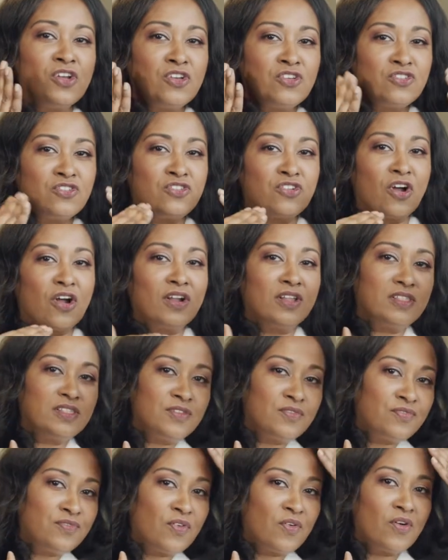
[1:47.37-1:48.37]
Start at
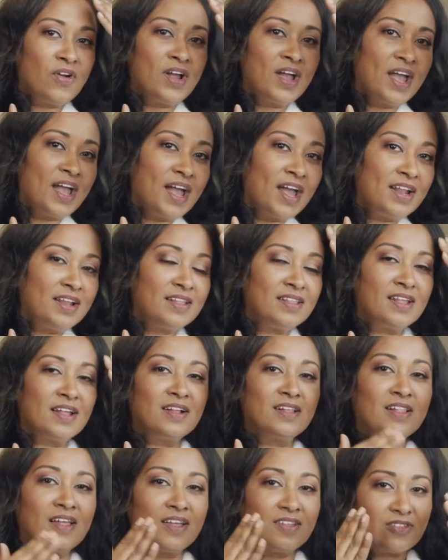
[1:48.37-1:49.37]
the forehead and then
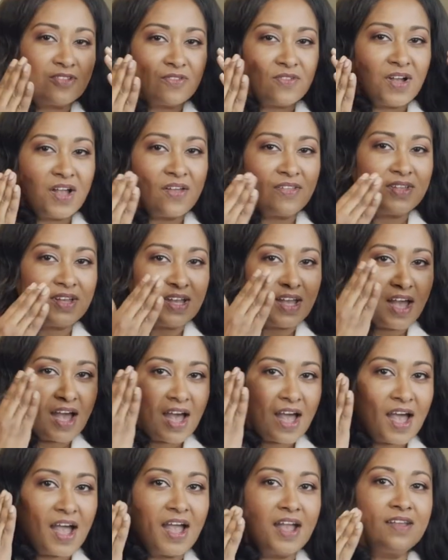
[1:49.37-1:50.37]
cleanse around the
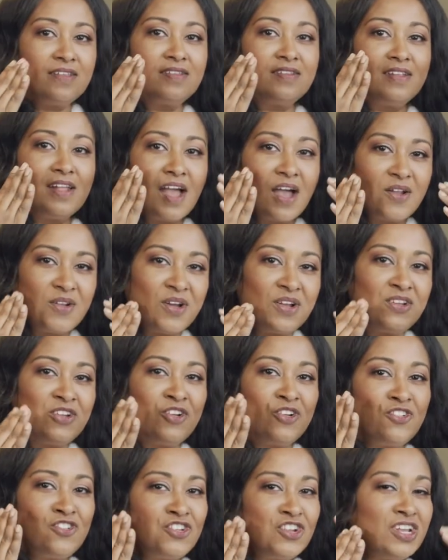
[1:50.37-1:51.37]
eyes, down on
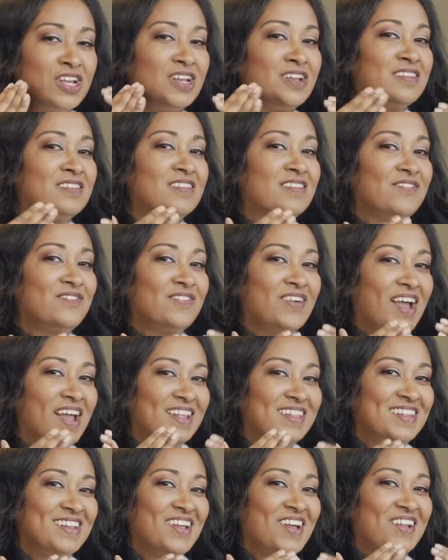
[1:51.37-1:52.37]
your cheeks, and
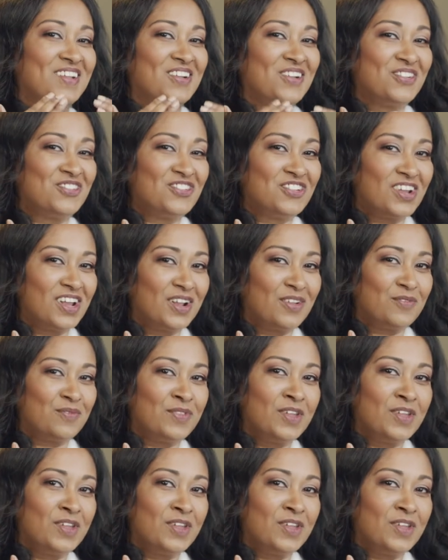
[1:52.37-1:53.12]
finally on your chin.